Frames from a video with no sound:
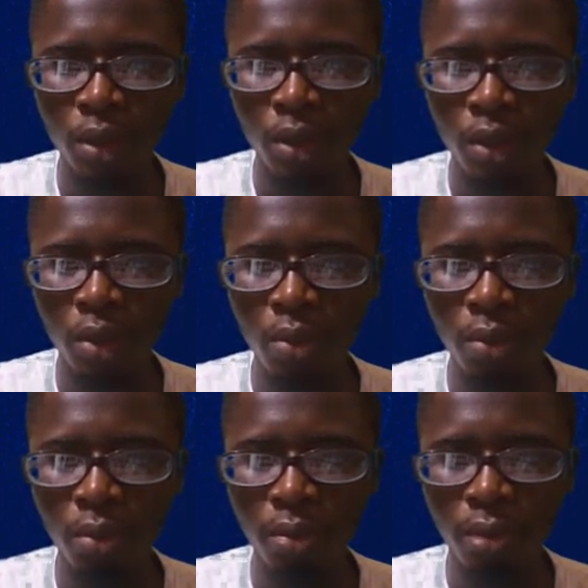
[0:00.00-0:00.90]
So,
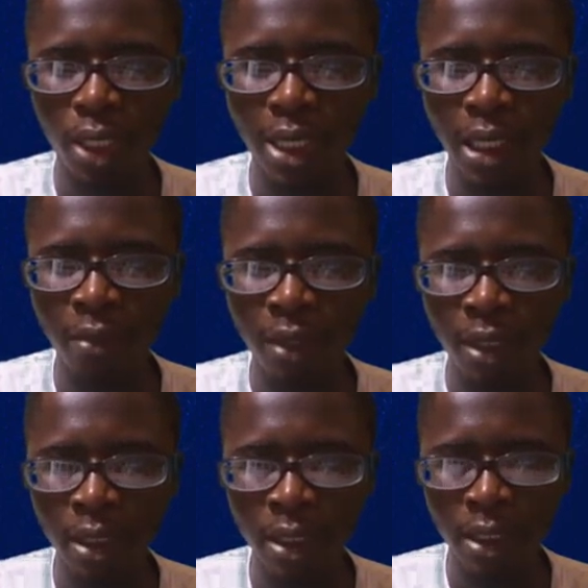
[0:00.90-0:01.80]
but our
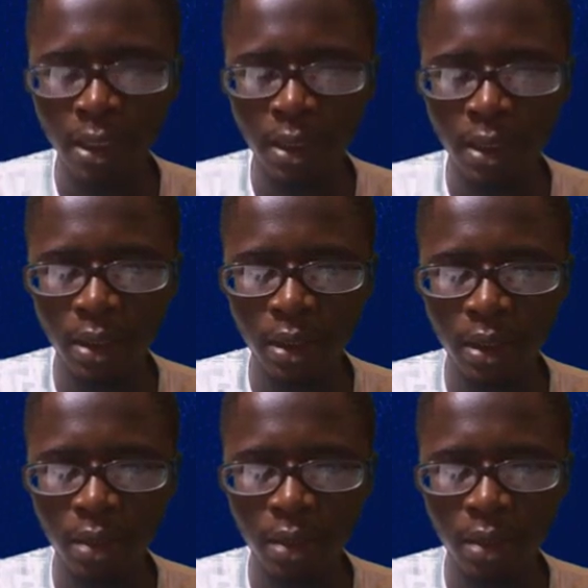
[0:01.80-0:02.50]
emphasis is